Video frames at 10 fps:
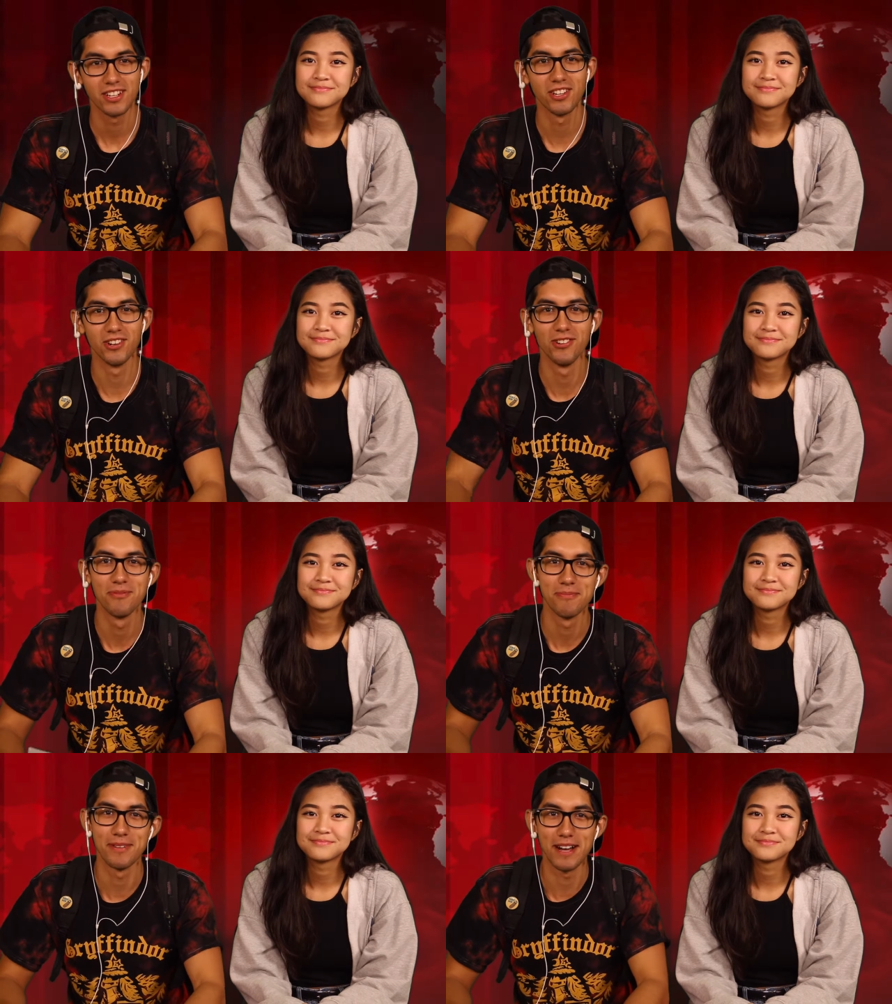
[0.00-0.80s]
Speaker 1: Hello,
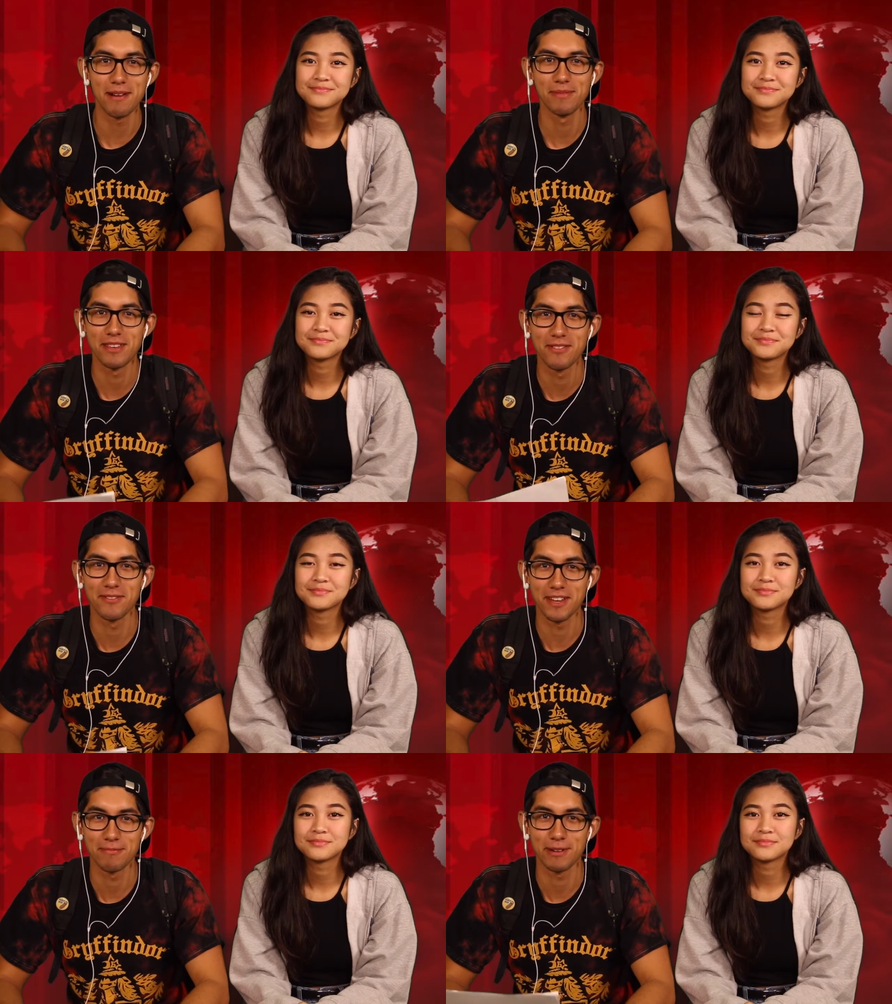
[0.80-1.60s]
I'm David
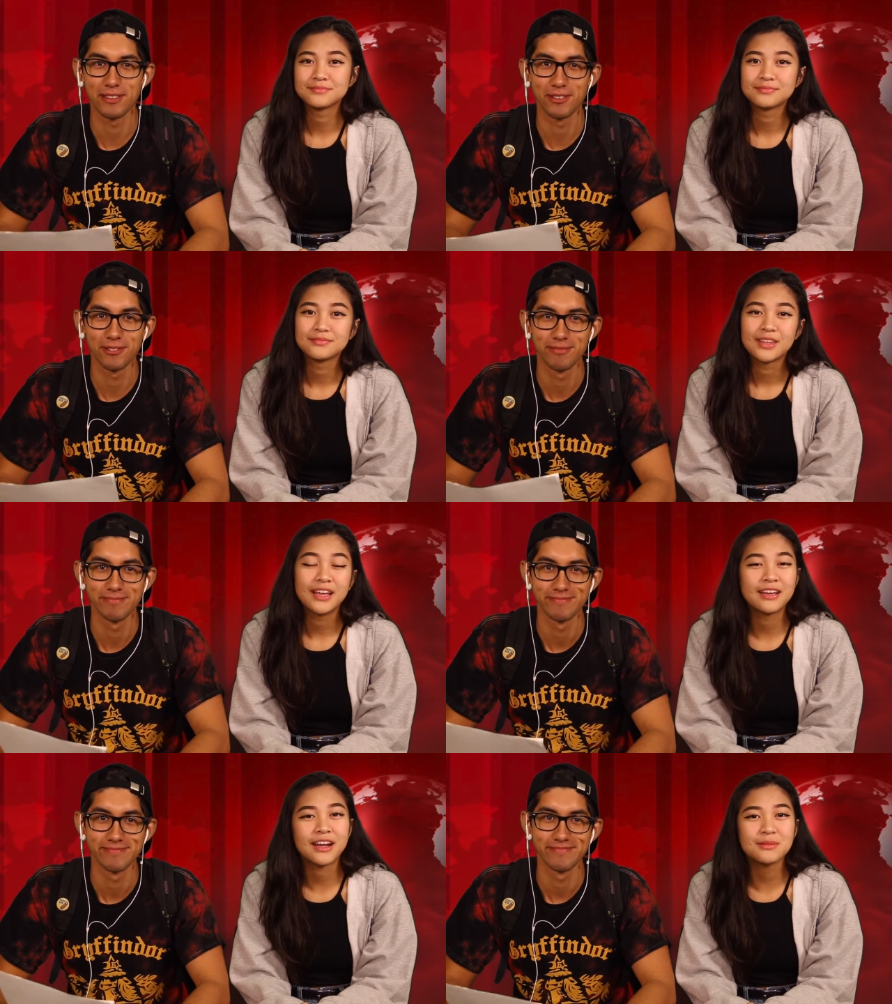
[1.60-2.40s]
Villalpando.
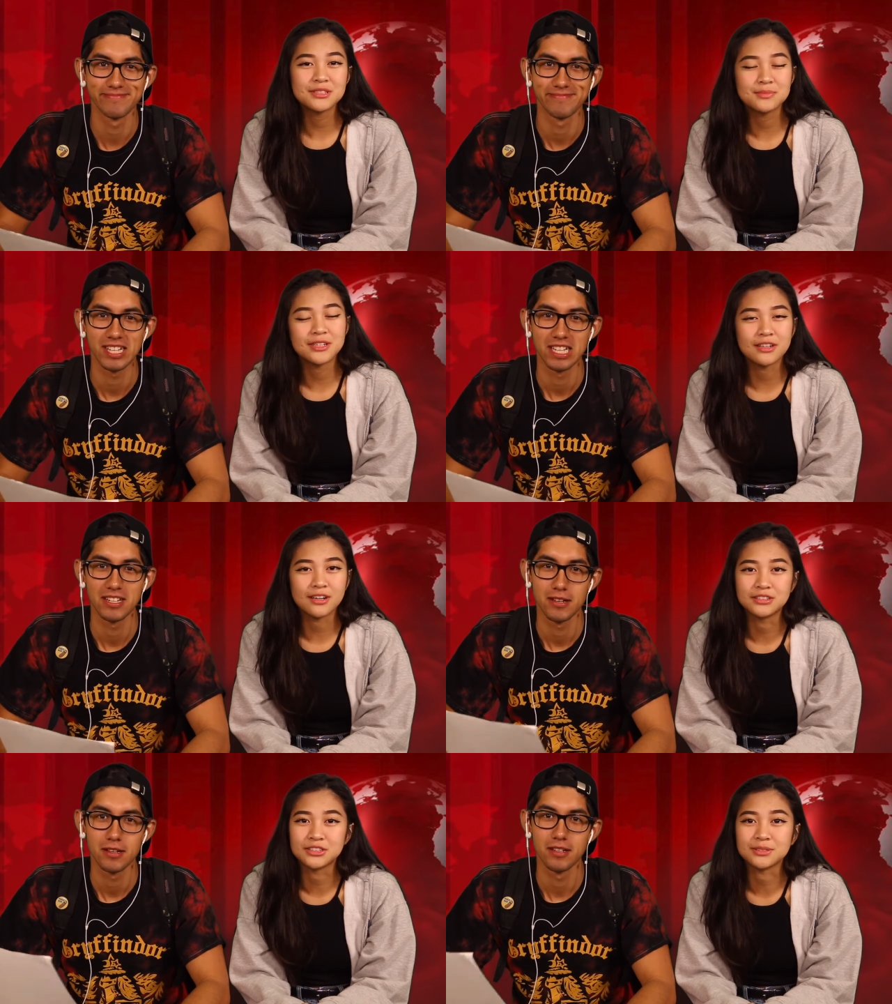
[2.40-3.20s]
Speaker 2: And I'm Tamia
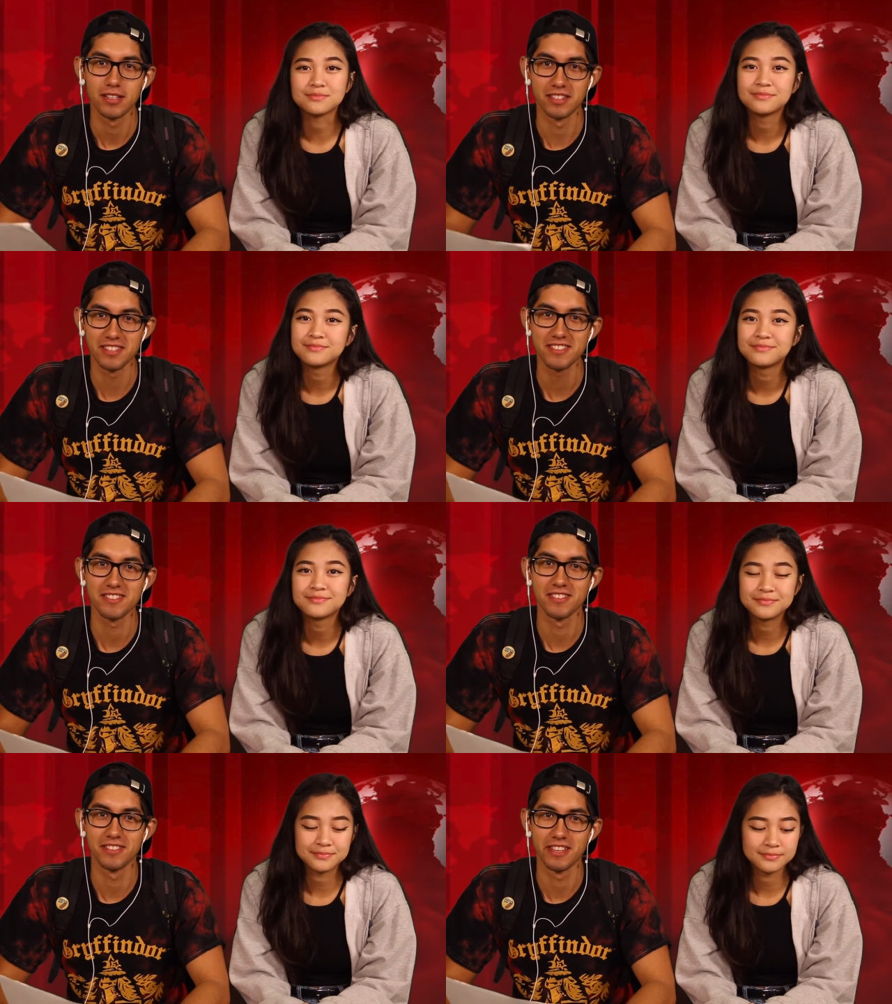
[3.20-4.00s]
Kanju.
Speaker 1: And this
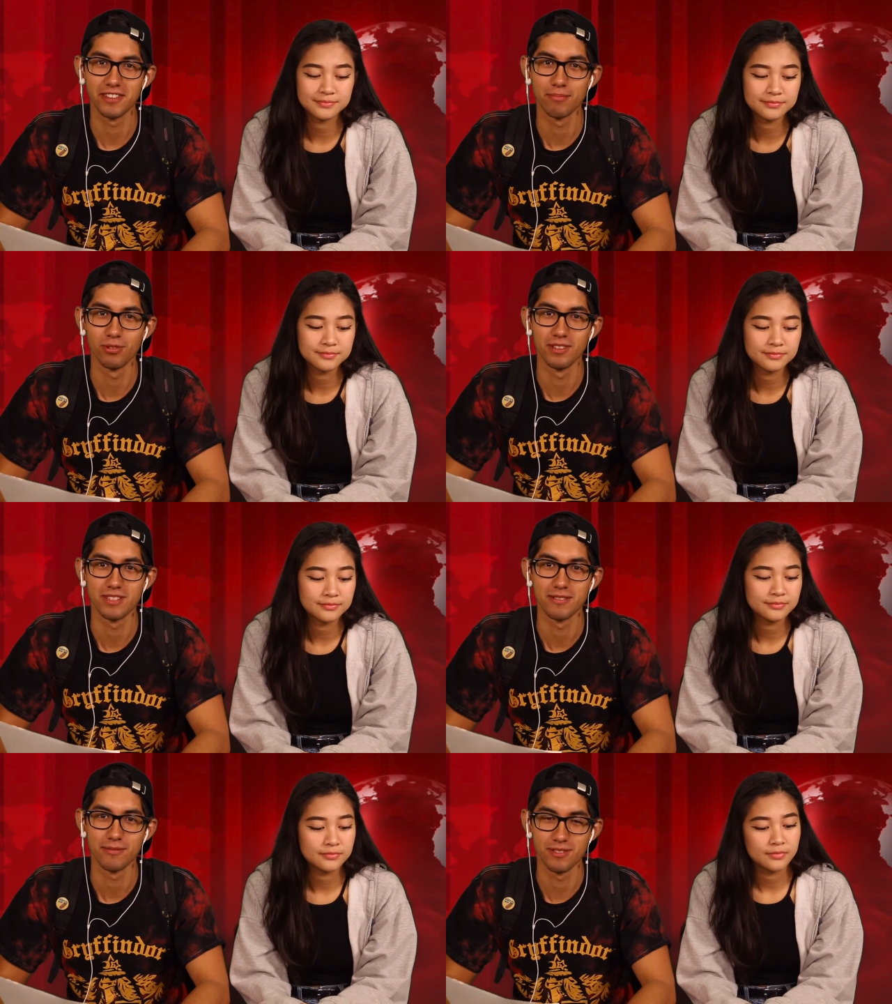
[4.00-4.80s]
is the Daily
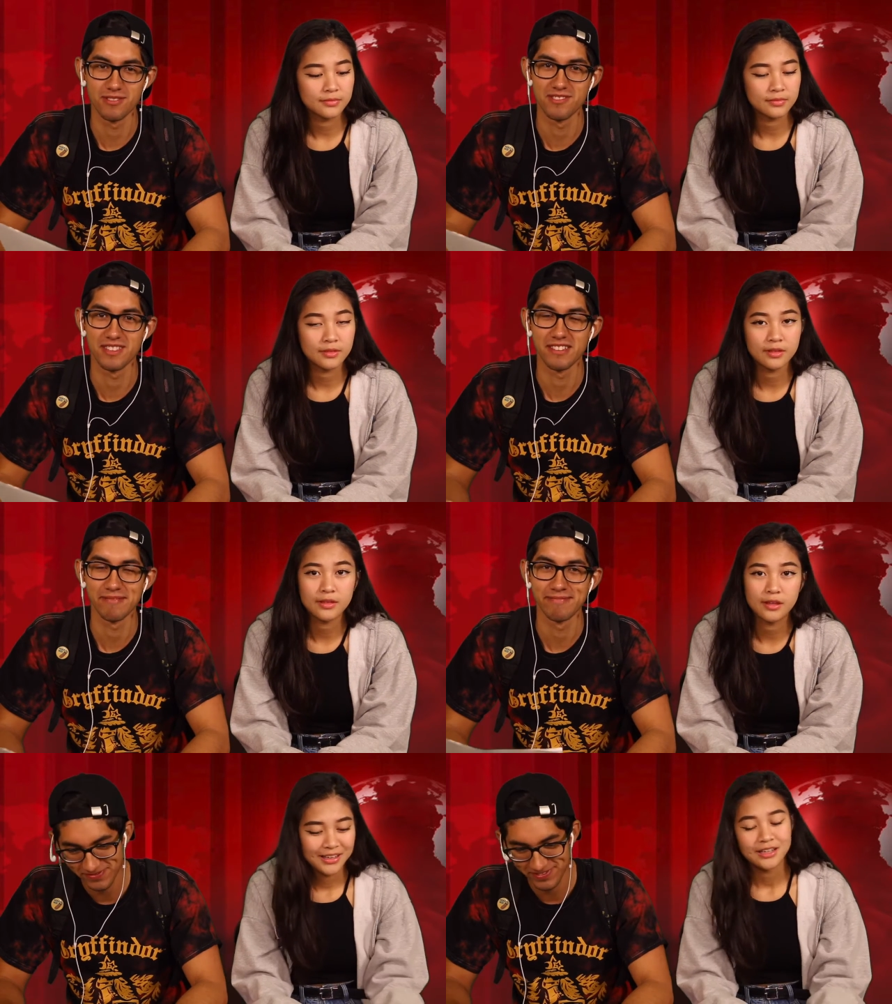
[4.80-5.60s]
Bulletin for Tuesday.
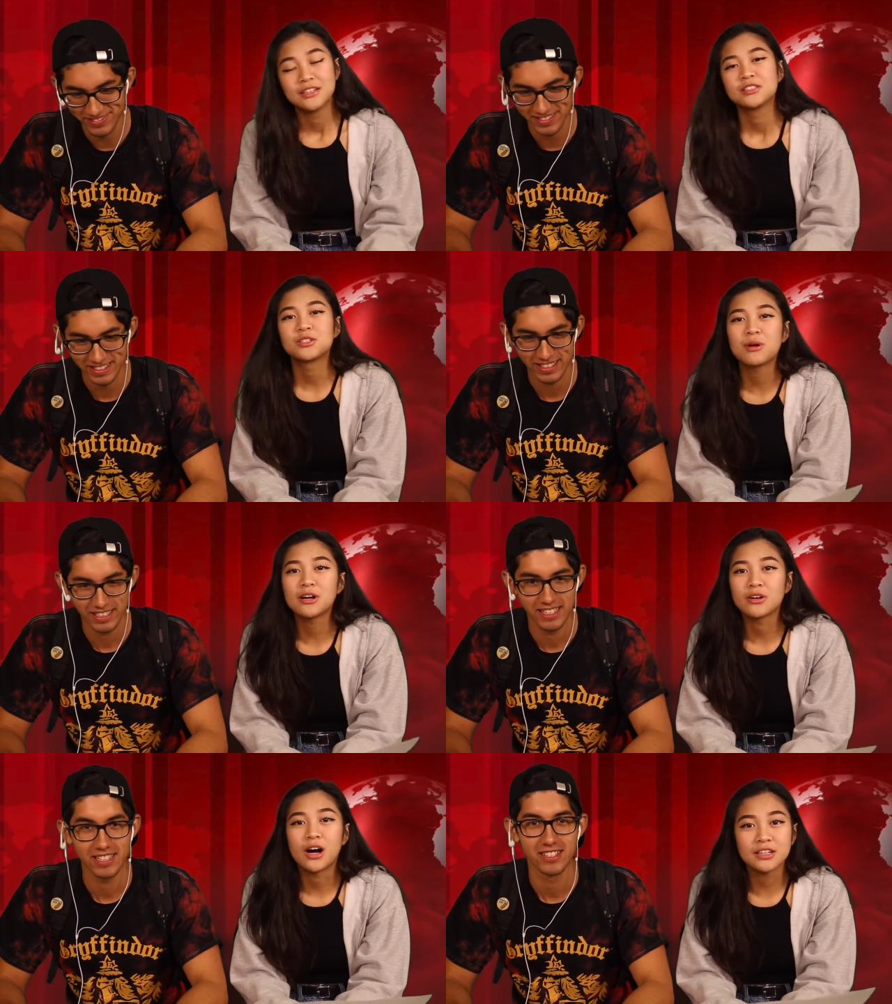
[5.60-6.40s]

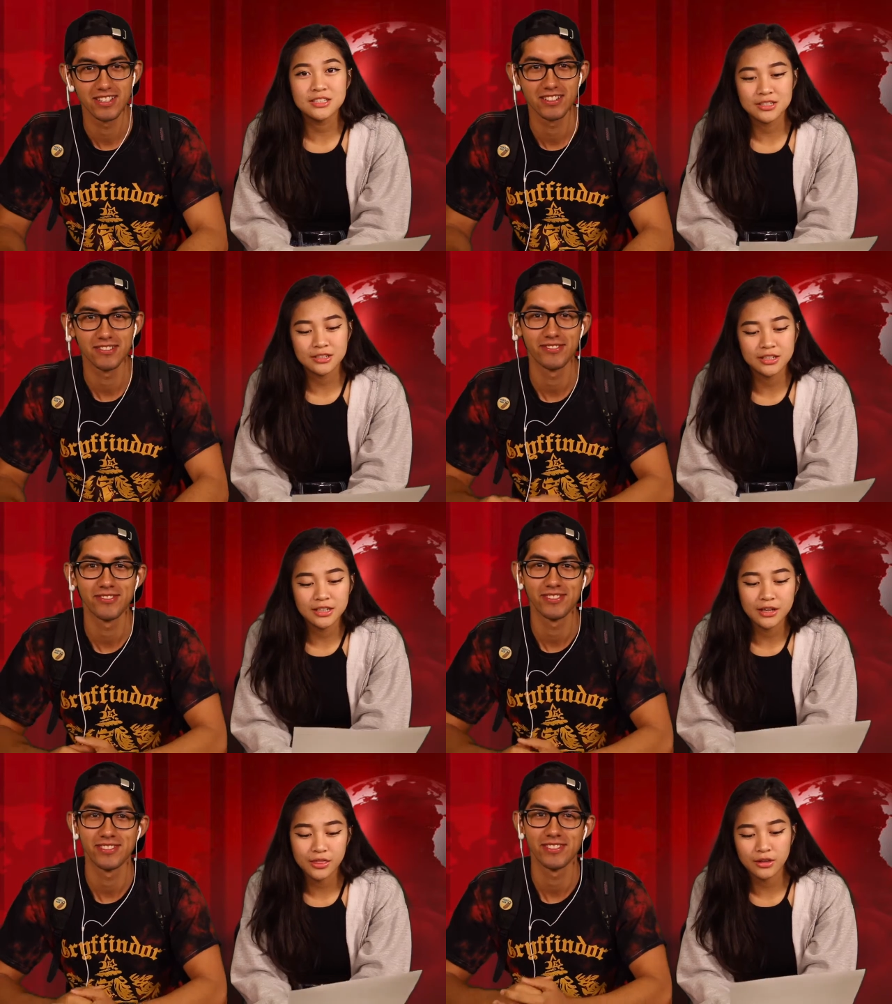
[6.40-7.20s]
Speaker 2: Tomorrow, August
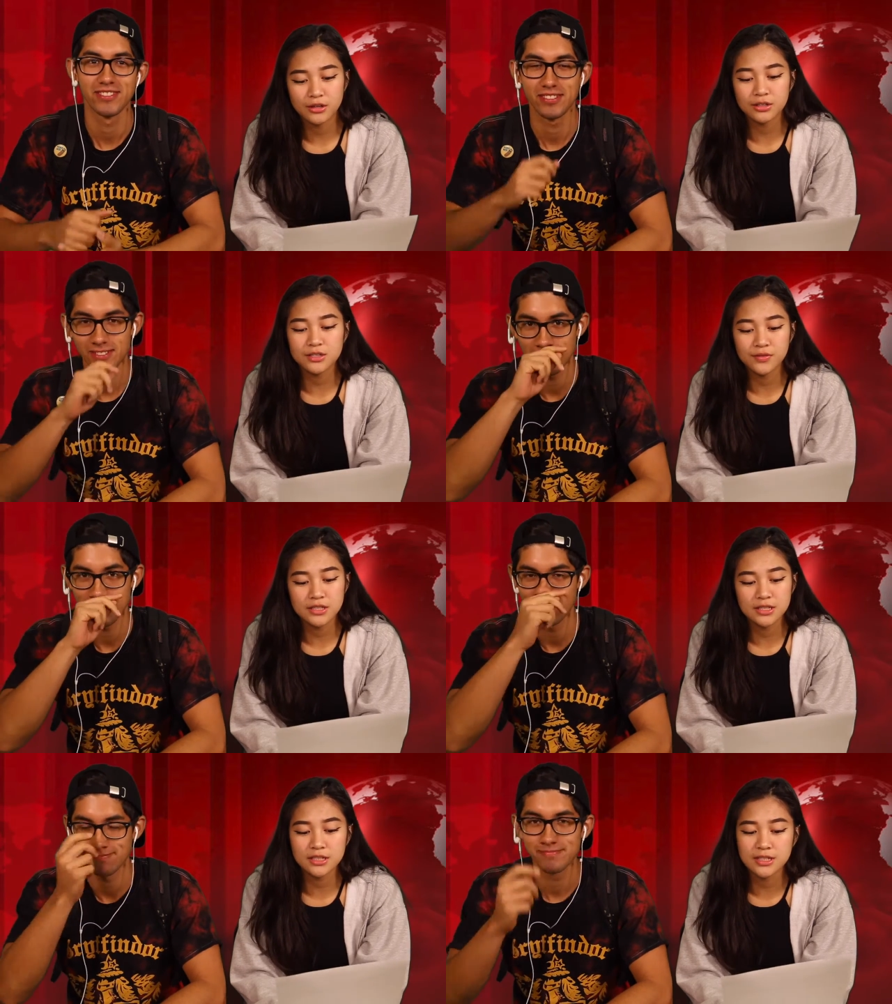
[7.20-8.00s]
30th, girls varsity